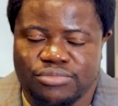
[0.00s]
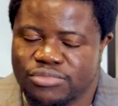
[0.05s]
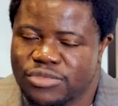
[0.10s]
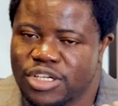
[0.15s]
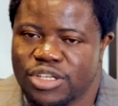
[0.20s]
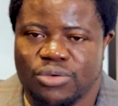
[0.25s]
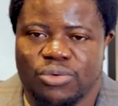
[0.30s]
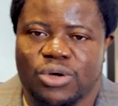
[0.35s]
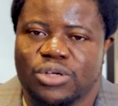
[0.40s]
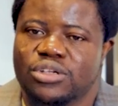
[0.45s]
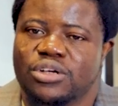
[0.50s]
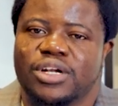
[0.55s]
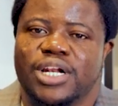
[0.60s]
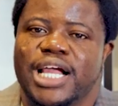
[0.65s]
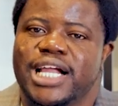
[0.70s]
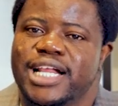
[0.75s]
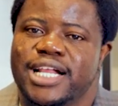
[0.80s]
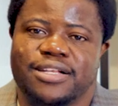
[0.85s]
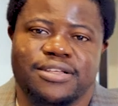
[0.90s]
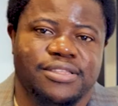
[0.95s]
they don't want to
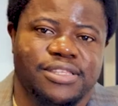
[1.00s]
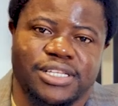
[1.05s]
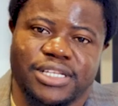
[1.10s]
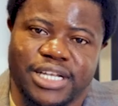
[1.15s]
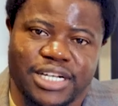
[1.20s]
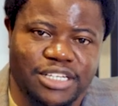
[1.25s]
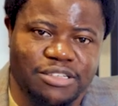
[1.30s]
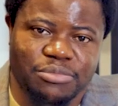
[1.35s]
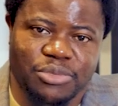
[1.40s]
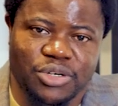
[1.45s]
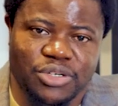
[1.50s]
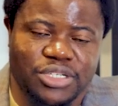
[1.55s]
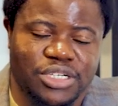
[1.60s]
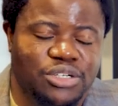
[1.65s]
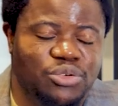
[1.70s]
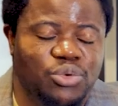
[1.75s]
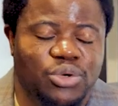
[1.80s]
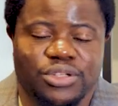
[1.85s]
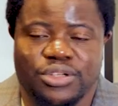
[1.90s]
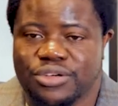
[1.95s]
learn anything anymore. They
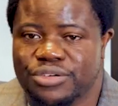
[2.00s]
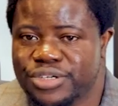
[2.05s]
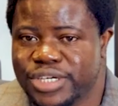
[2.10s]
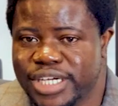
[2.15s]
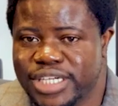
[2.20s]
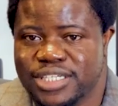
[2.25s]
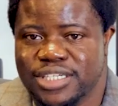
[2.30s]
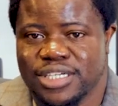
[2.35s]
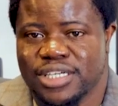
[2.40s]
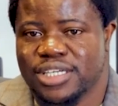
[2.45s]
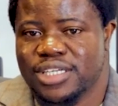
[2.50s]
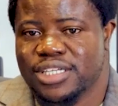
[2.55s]
don't want to read.